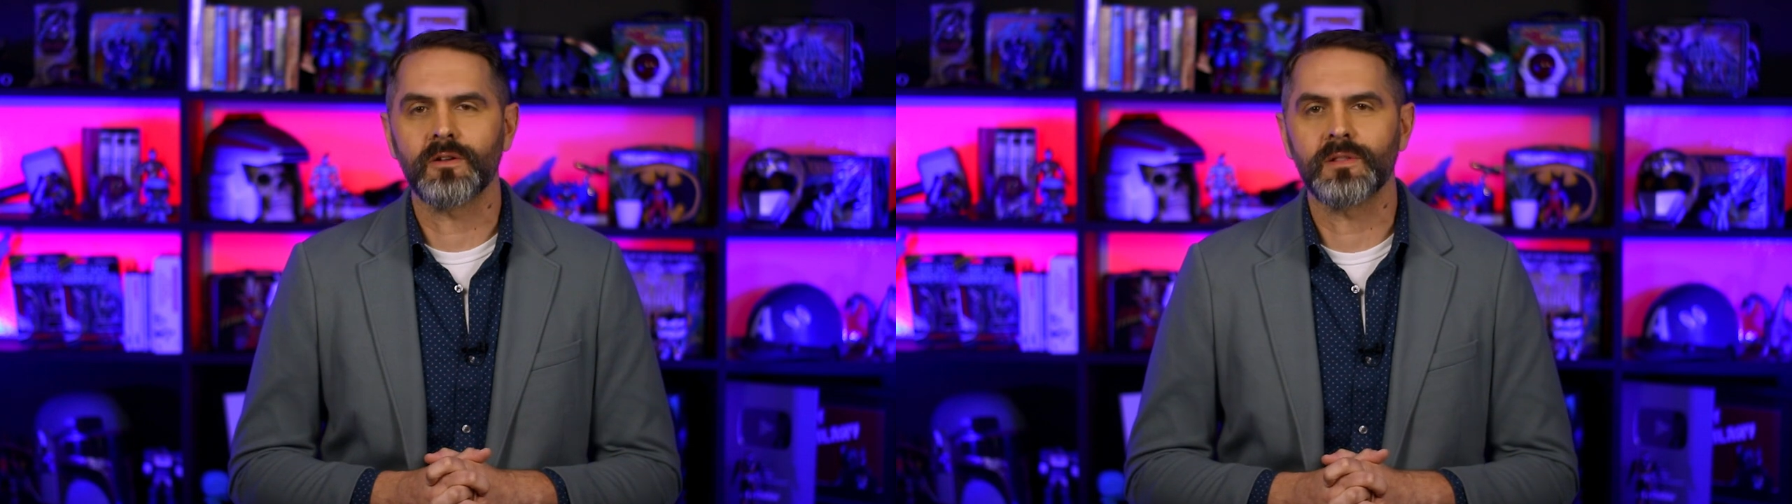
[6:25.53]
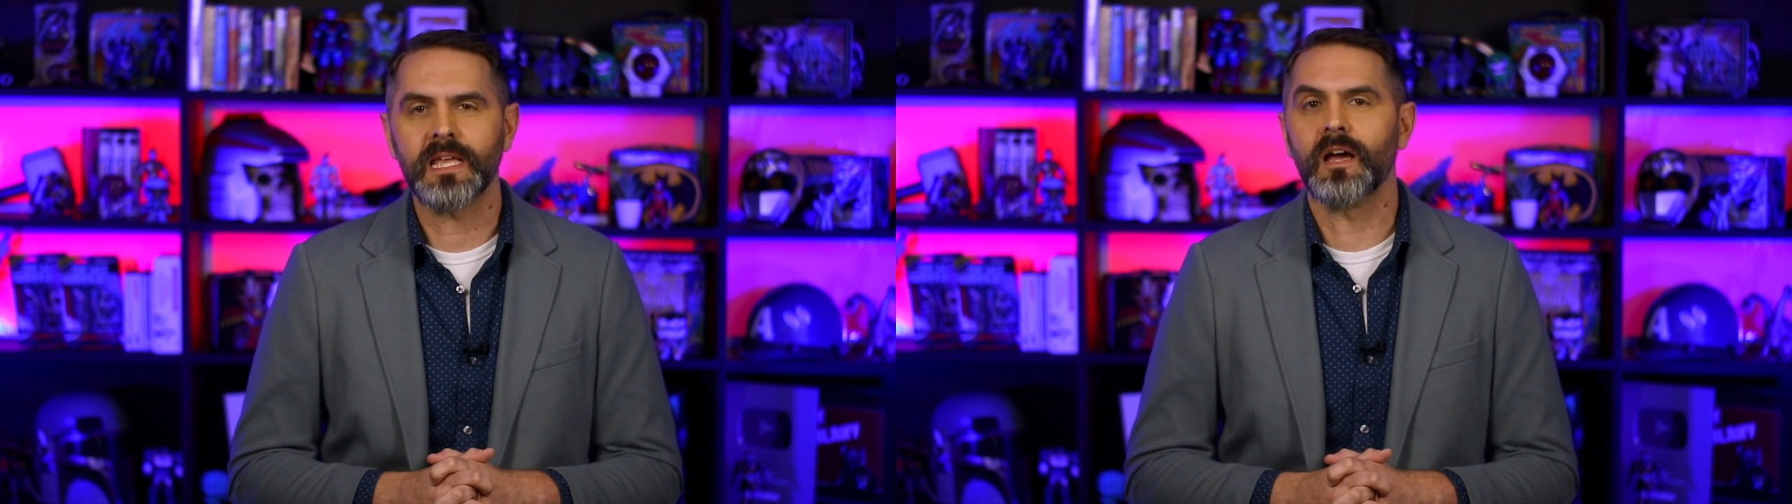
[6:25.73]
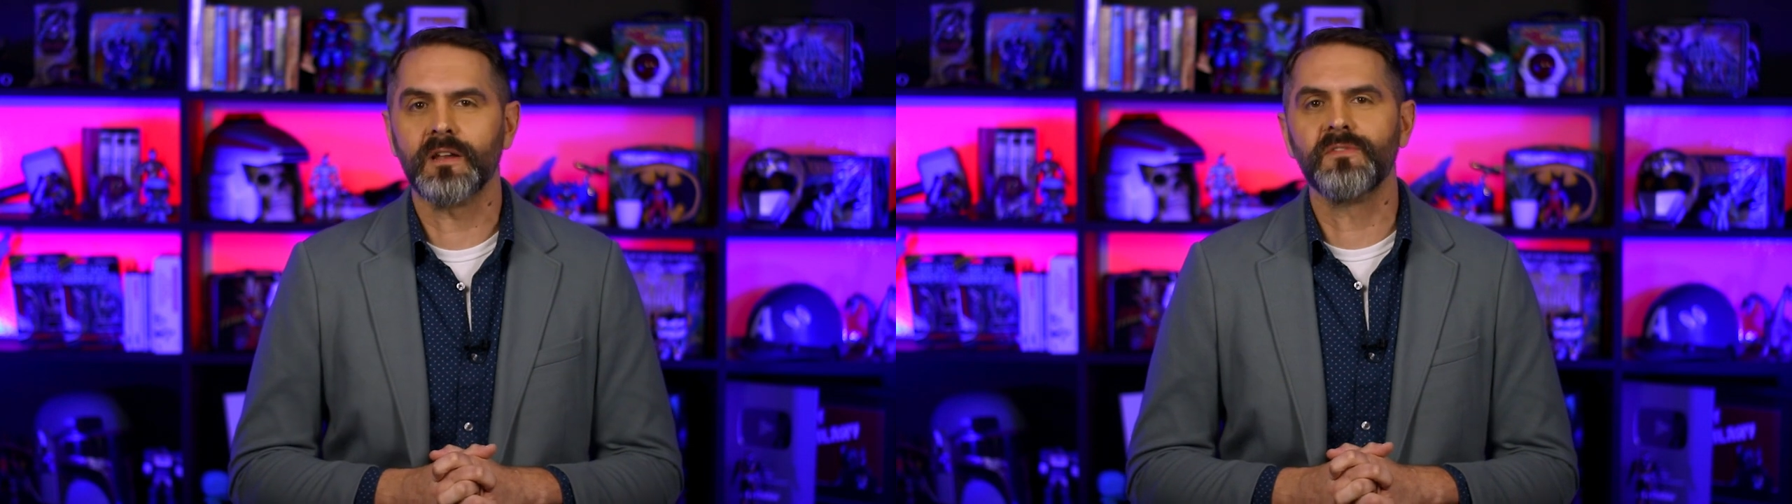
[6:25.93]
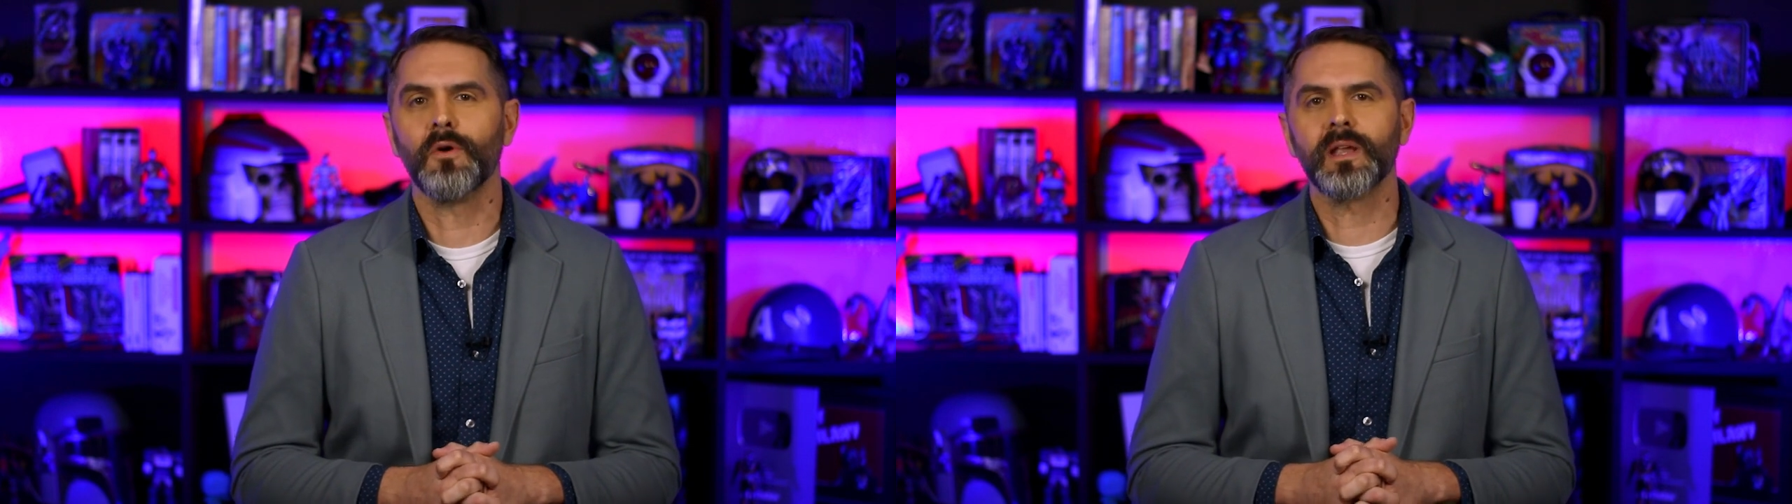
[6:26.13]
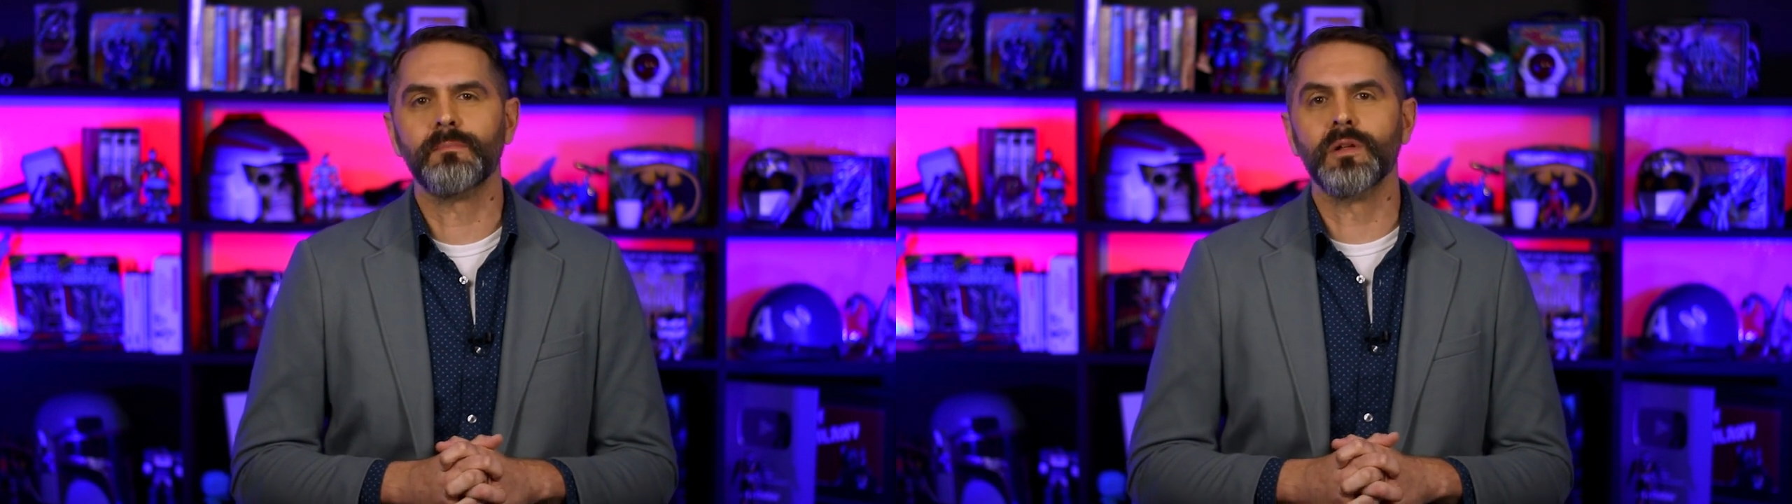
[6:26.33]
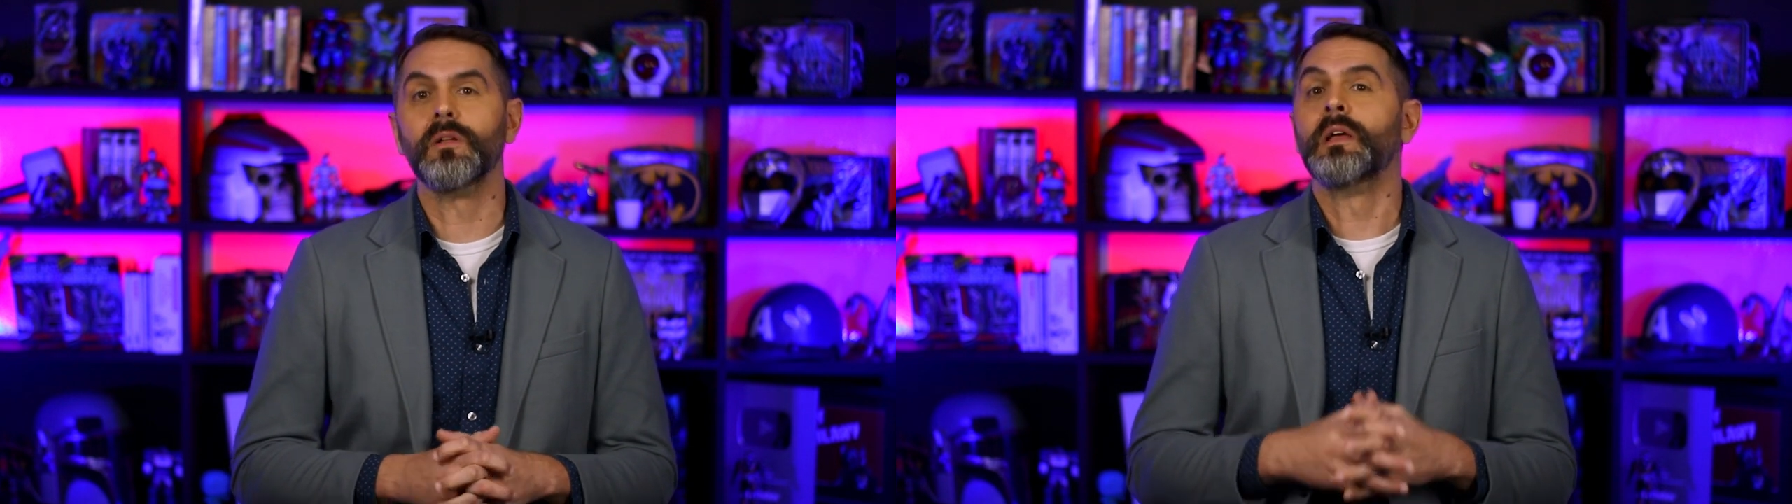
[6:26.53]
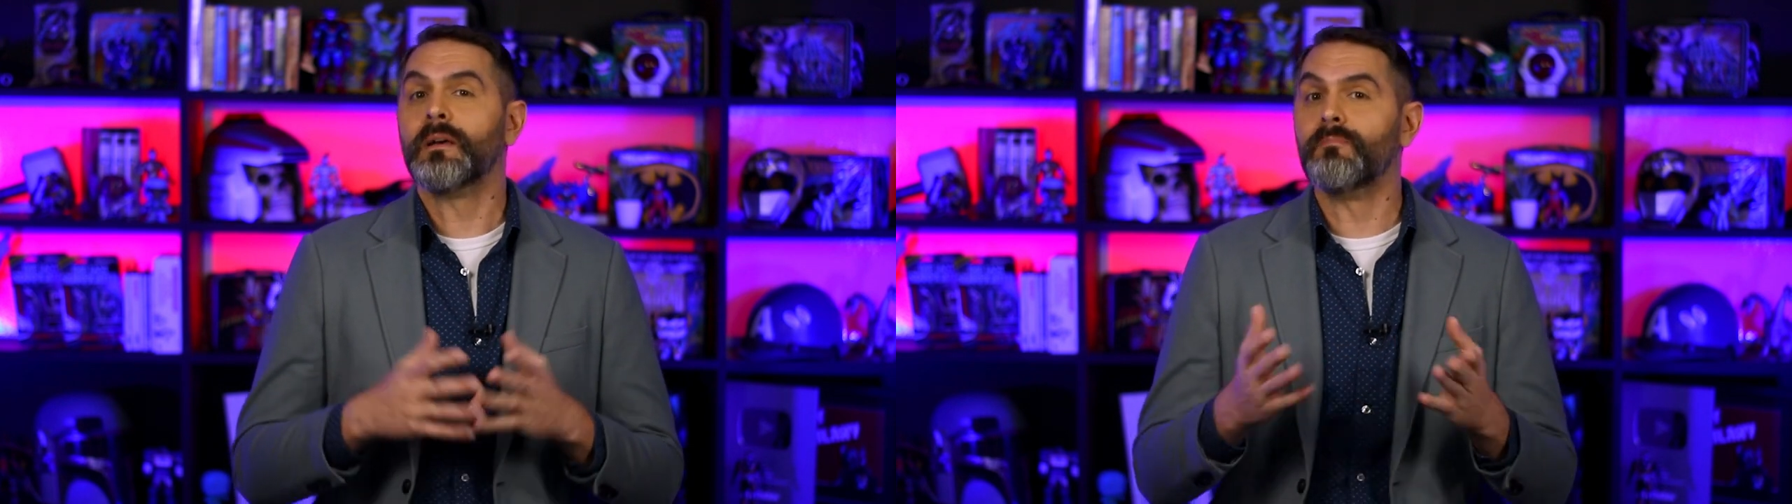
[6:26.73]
only unavoidable,